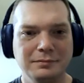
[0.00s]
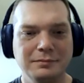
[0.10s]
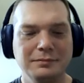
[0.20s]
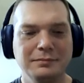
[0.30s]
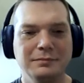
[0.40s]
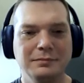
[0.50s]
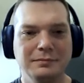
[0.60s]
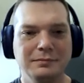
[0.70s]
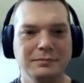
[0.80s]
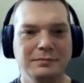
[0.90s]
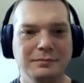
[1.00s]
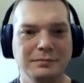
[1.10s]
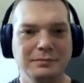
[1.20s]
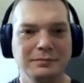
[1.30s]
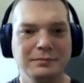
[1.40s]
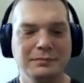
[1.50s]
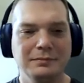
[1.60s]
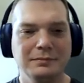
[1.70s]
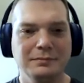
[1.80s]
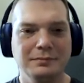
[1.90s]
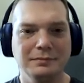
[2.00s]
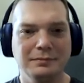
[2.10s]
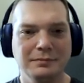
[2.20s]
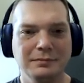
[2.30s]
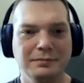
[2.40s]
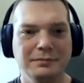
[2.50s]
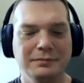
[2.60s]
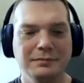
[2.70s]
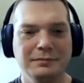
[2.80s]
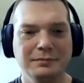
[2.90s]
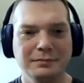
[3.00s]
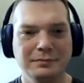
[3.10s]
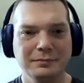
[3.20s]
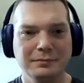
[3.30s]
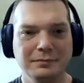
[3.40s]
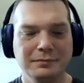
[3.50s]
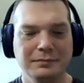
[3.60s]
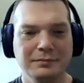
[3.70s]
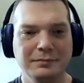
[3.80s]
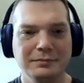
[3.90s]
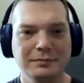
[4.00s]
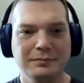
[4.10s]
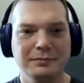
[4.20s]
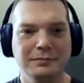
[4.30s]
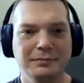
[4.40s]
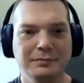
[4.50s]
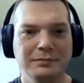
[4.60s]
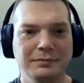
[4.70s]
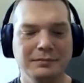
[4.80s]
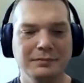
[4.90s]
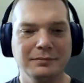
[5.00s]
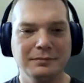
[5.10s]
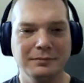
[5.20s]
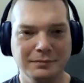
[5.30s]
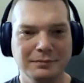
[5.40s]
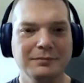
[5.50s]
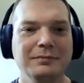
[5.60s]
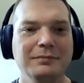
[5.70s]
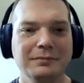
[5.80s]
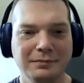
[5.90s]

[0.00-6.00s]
[no speech]